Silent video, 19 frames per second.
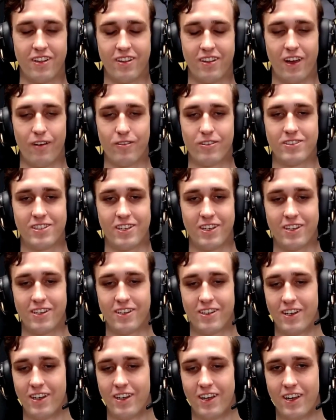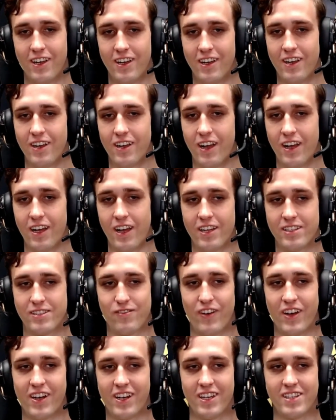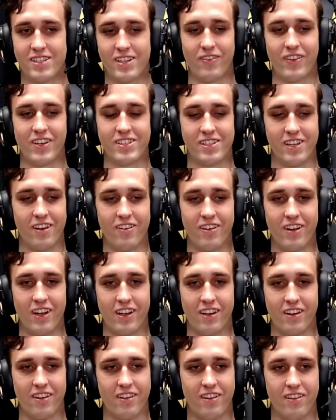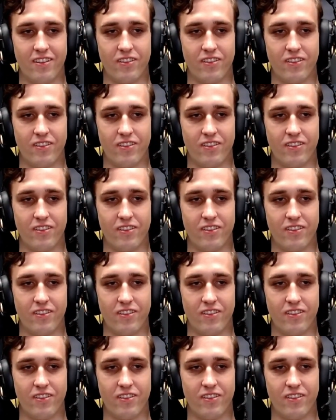I would say, as funny as it may sound, like